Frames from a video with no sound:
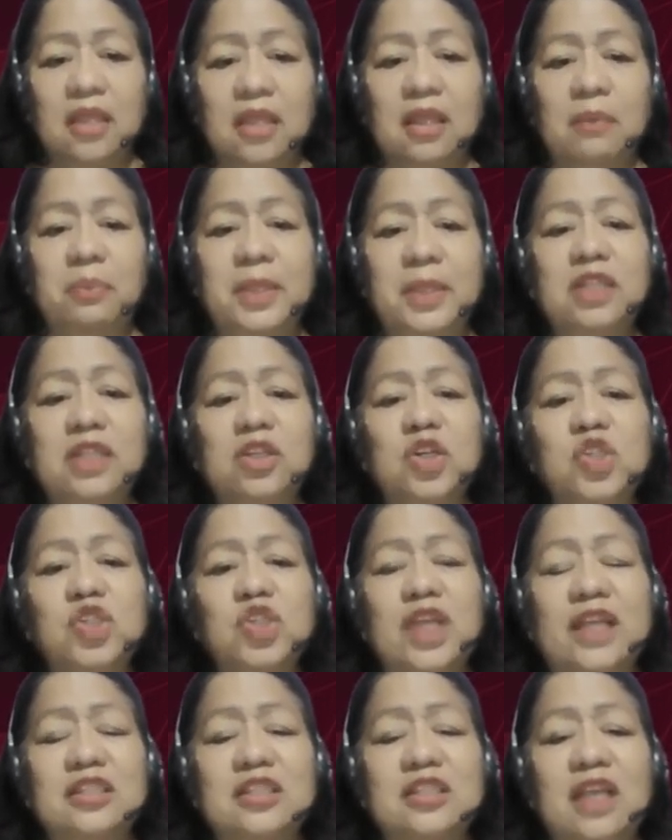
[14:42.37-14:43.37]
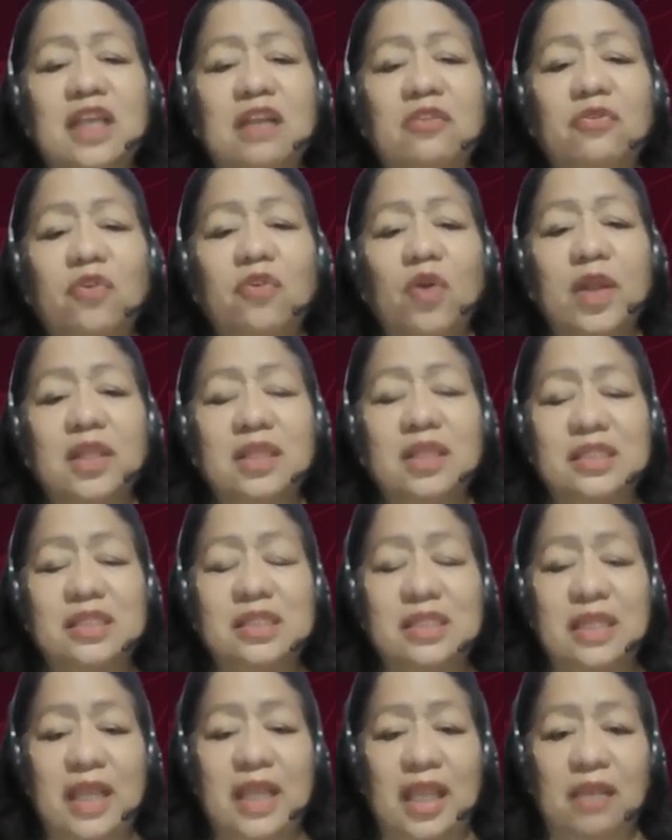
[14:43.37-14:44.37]
the pleader shall set forth
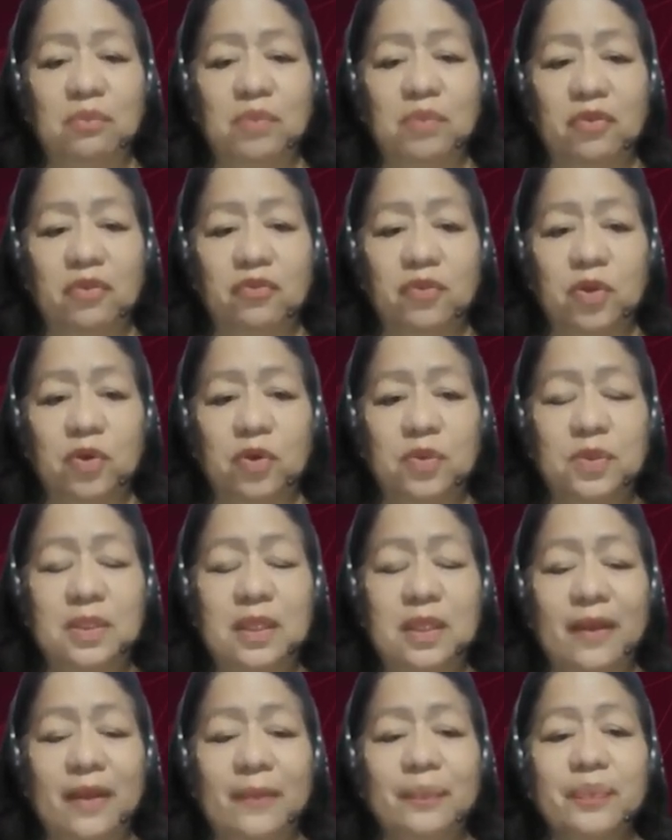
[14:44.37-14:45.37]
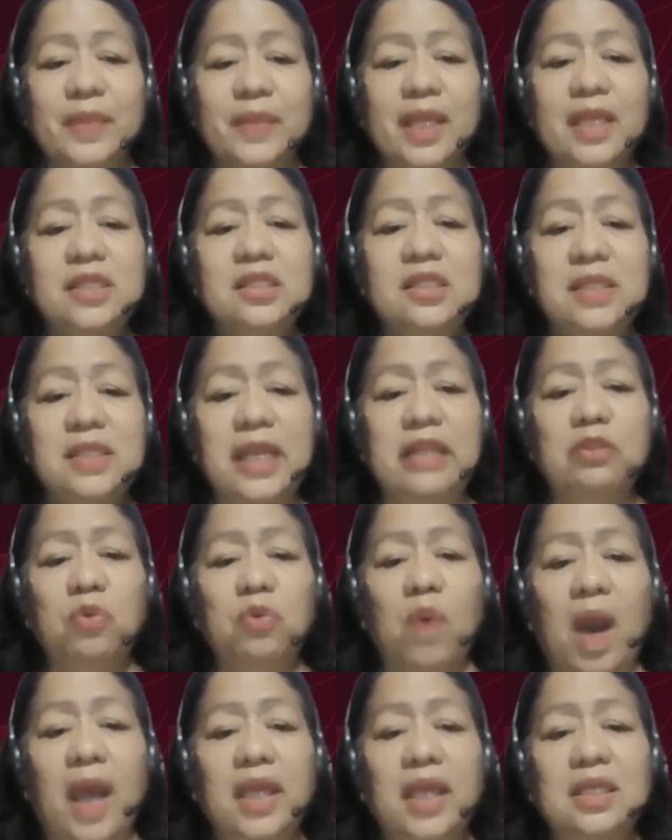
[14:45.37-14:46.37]
his name if known and state
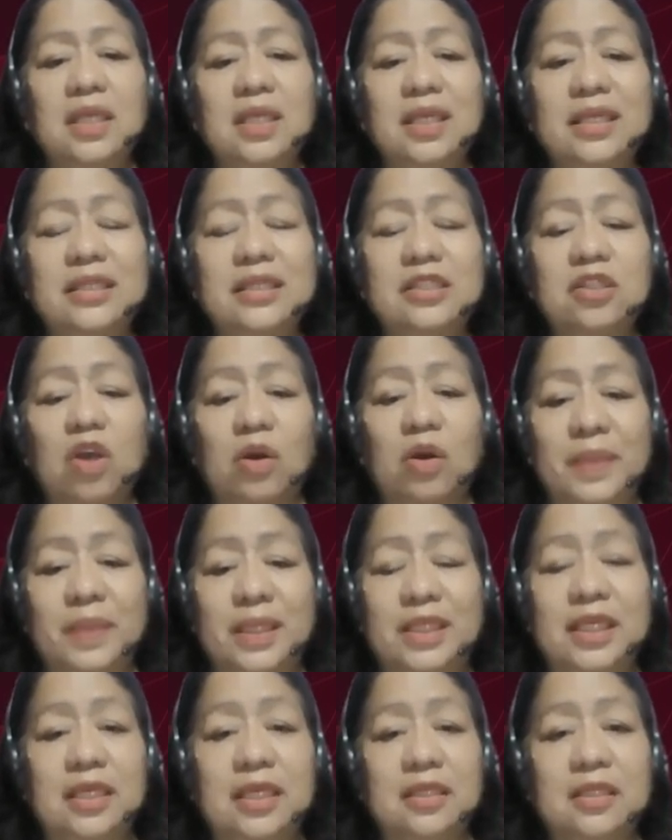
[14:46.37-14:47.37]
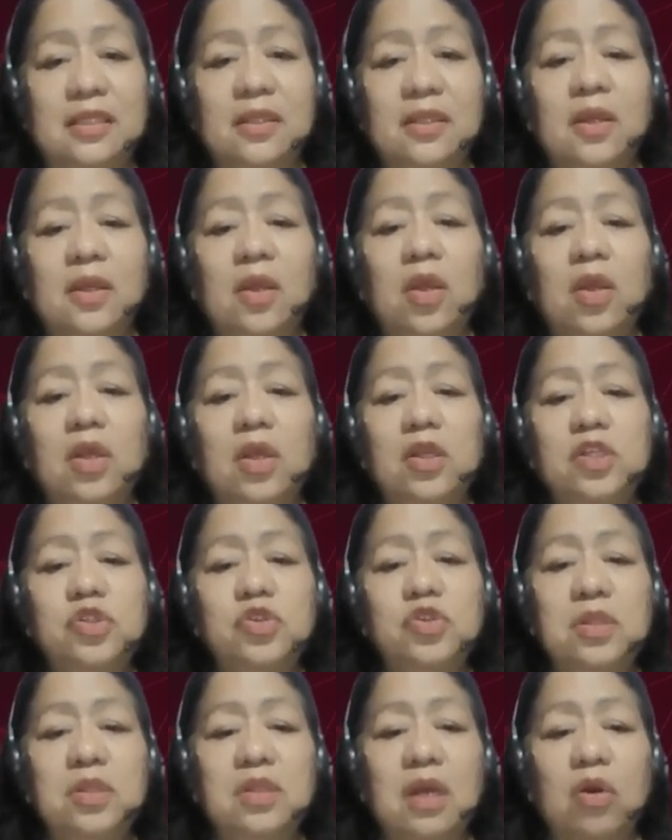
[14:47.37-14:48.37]
why he is omitted.
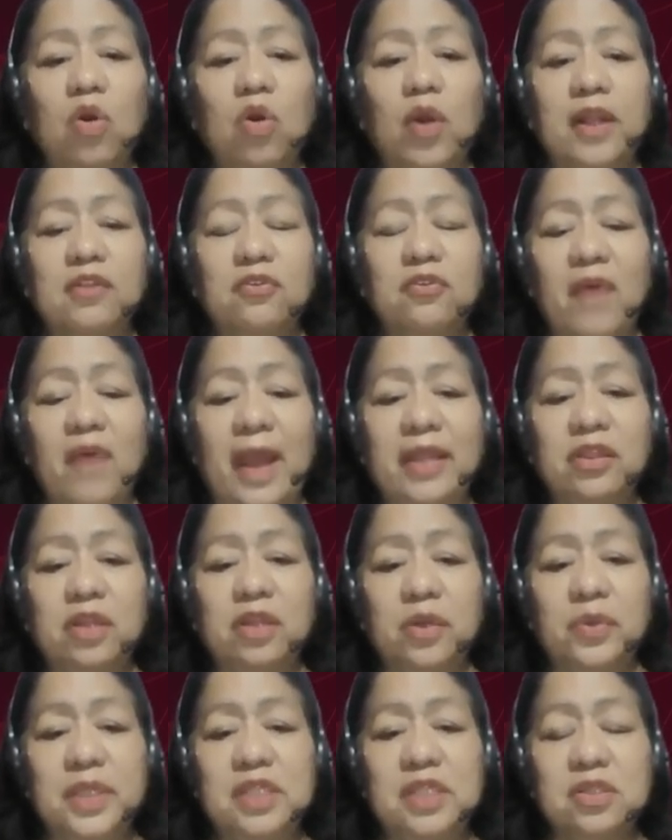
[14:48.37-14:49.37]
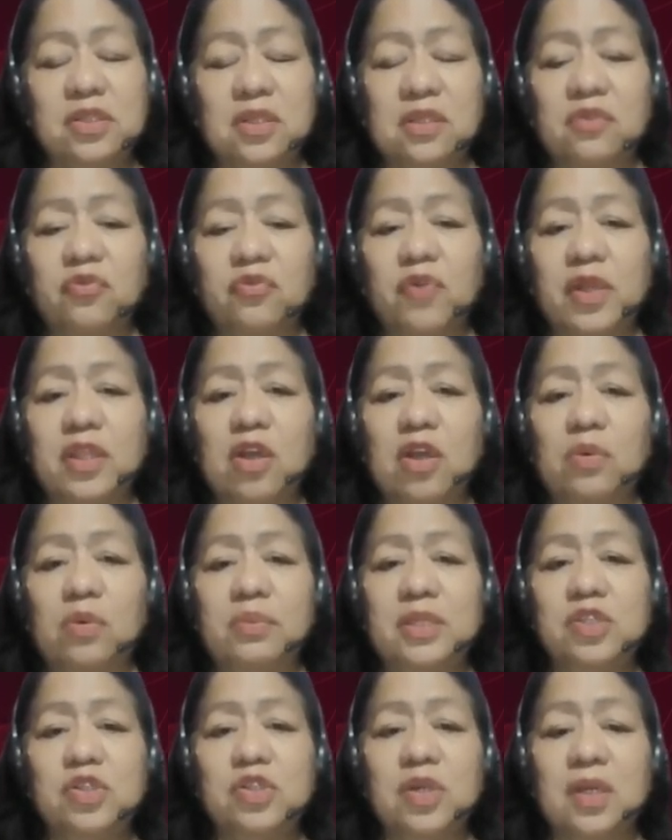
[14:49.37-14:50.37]
Should the court find the reason for the
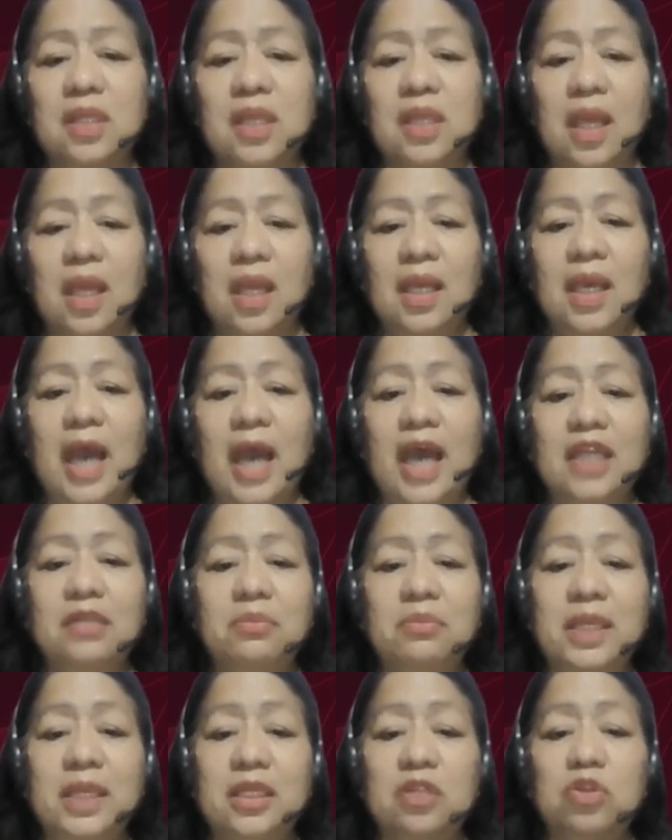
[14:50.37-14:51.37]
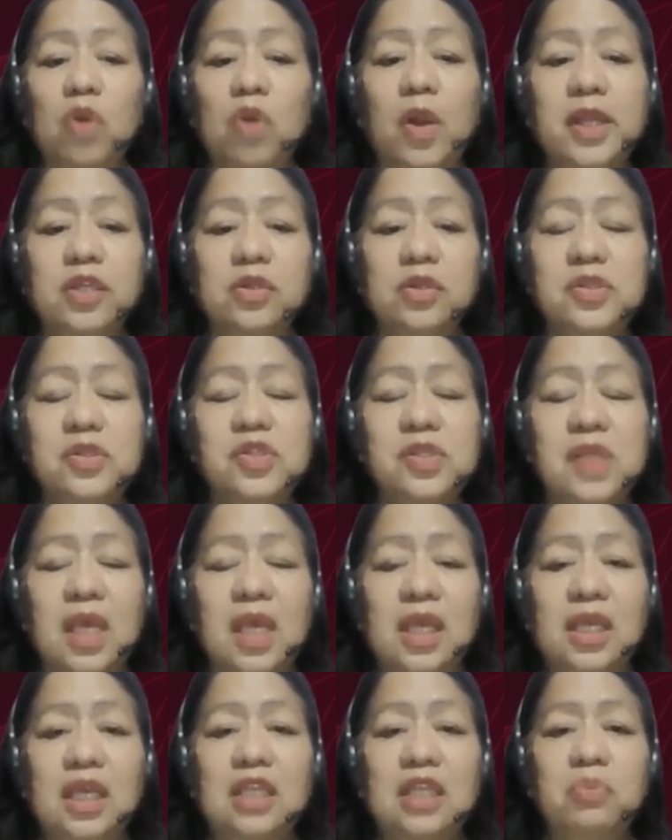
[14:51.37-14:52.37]
omission unmeritorious,
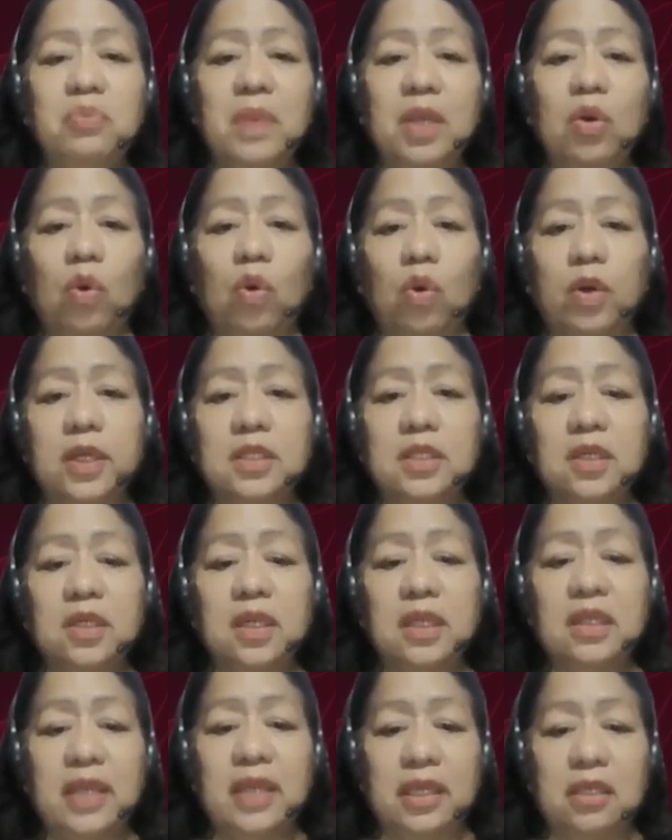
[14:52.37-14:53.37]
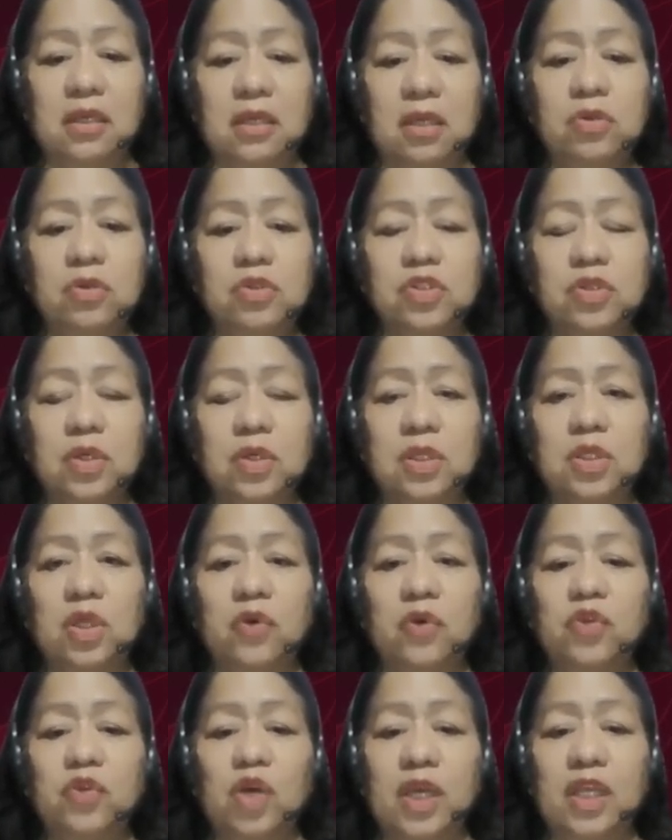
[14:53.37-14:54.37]
it may order the inclusion
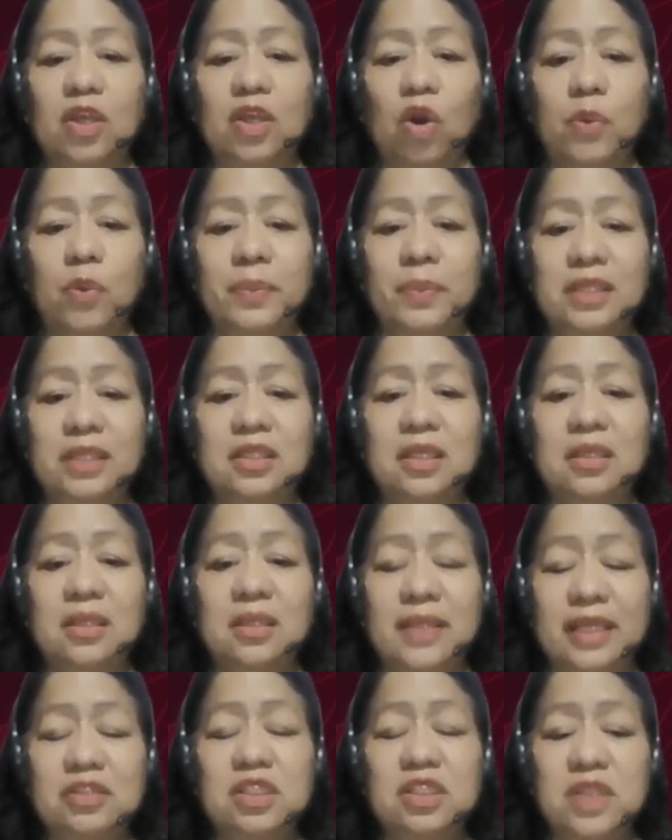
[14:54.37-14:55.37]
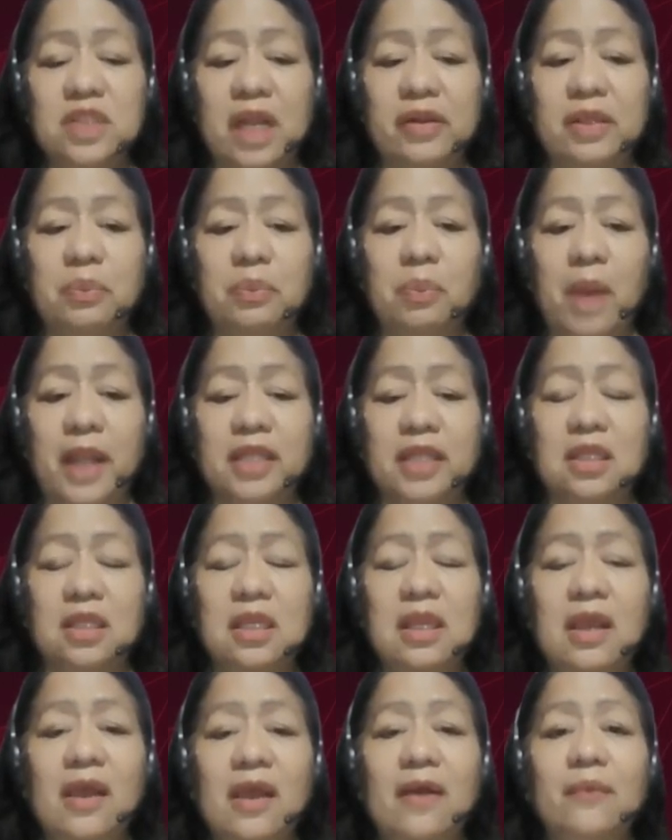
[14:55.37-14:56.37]
of the omitted necessary
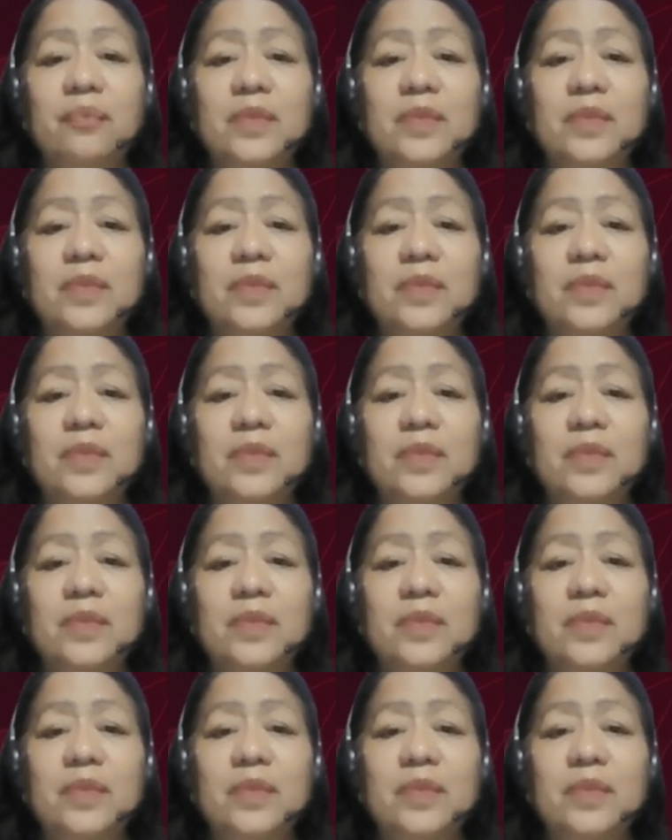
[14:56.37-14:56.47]
party